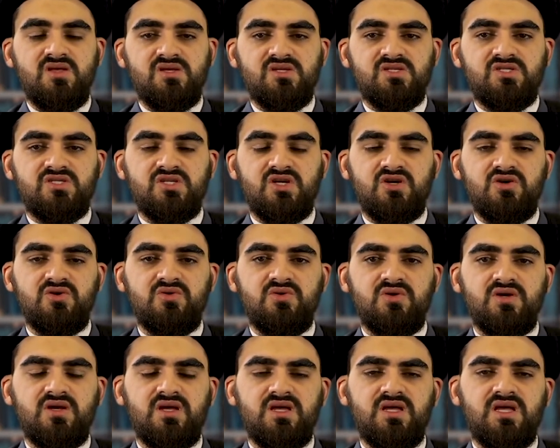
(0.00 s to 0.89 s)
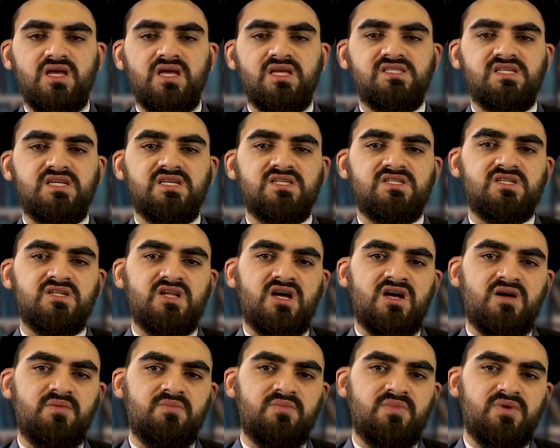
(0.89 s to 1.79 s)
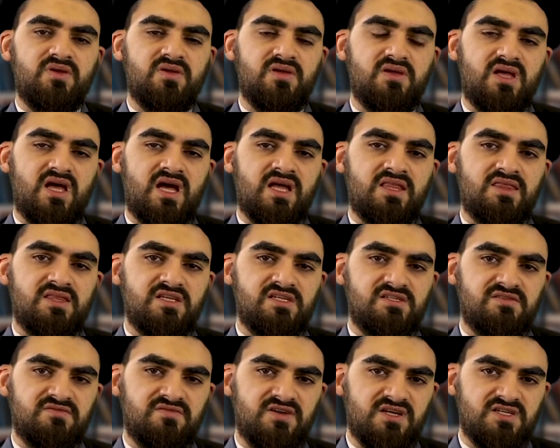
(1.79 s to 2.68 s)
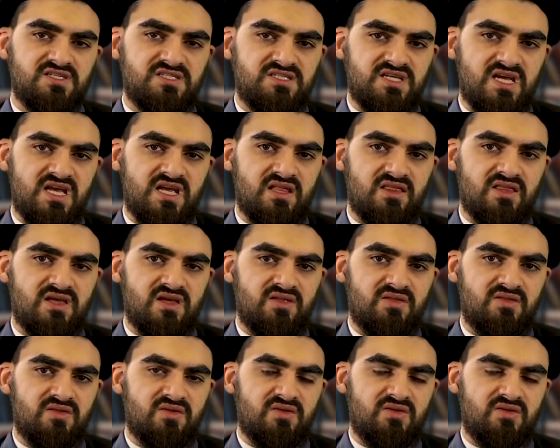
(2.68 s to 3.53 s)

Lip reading: So is Islam and this verse saying that